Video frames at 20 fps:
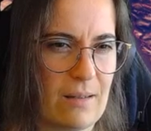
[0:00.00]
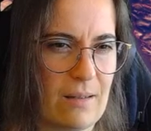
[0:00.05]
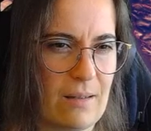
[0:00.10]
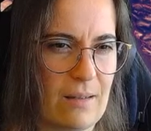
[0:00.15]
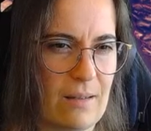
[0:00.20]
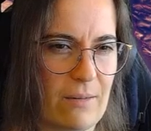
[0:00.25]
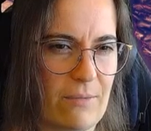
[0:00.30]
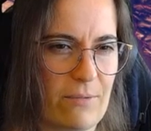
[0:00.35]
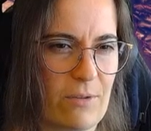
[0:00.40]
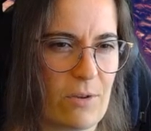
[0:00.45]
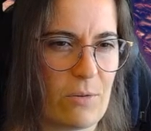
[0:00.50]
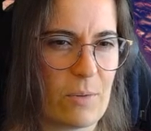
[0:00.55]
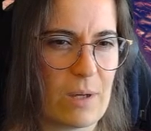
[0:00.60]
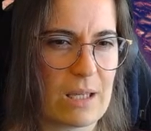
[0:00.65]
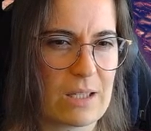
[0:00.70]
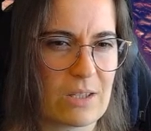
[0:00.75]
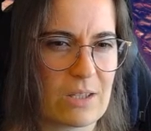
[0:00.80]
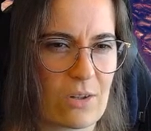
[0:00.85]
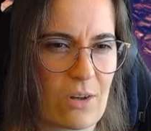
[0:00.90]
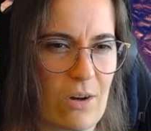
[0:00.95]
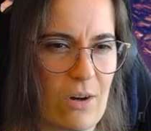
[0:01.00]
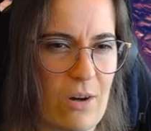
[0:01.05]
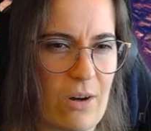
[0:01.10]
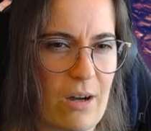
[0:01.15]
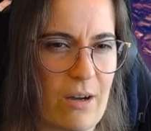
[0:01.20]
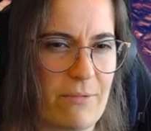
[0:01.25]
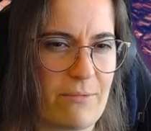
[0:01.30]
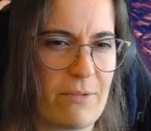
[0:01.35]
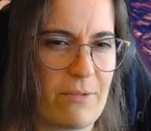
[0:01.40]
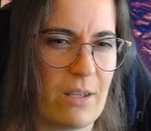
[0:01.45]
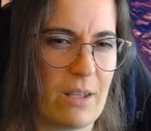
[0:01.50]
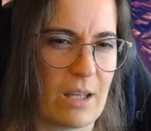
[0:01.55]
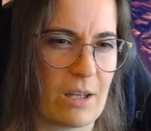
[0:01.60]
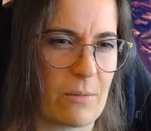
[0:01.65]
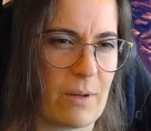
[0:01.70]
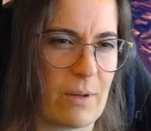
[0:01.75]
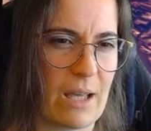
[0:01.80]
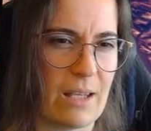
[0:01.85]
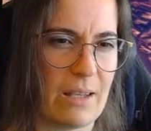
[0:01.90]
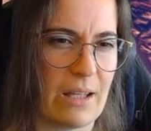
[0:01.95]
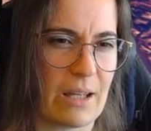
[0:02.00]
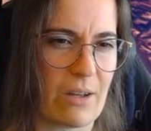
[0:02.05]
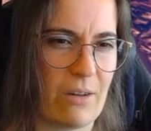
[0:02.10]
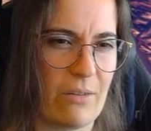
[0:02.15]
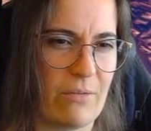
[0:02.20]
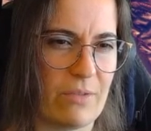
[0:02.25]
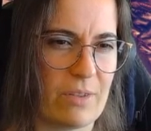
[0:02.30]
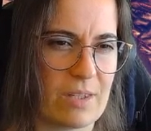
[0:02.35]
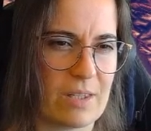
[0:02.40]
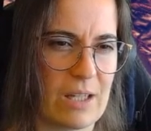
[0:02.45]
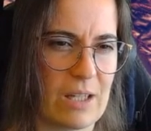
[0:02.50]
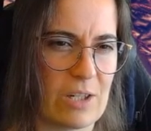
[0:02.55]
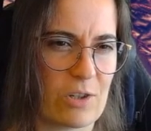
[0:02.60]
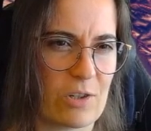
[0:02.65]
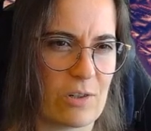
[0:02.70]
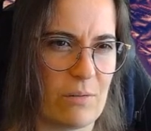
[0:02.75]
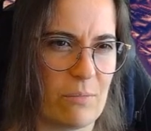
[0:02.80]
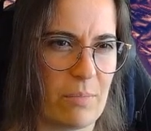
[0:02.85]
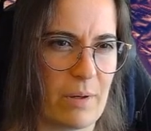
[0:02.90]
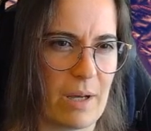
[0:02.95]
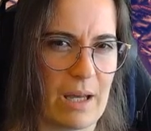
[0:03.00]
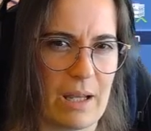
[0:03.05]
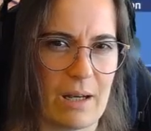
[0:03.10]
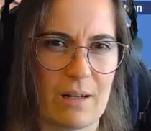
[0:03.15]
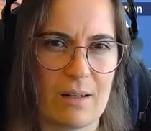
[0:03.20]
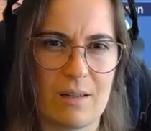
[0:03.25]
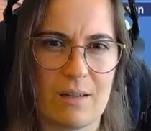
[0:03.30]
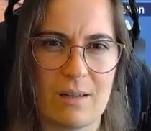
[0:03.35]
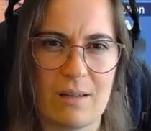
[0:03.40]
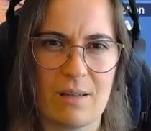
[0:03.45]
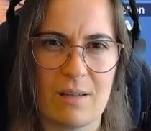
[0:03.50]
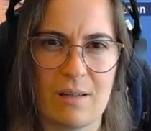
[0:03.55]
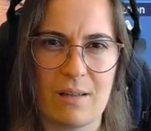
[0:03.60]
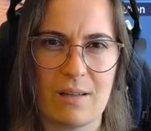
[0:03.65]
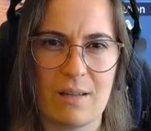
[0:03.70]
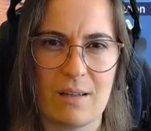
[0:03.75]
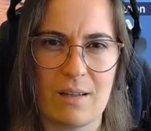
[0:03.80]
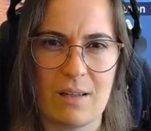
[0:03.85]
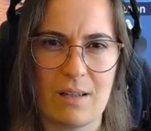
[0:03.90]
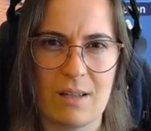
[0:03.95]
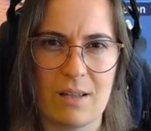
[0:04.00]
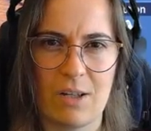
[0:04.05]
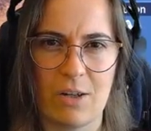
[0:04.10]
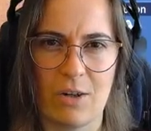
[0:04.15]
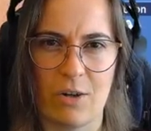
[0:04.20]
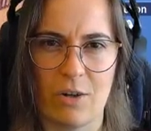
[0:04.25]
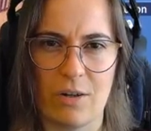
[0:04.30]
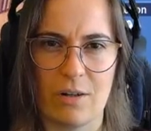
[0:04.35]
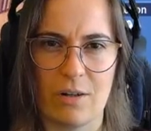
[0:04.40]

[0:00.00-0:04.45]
a few weeks ago? I feel like we had that conversation, but you know,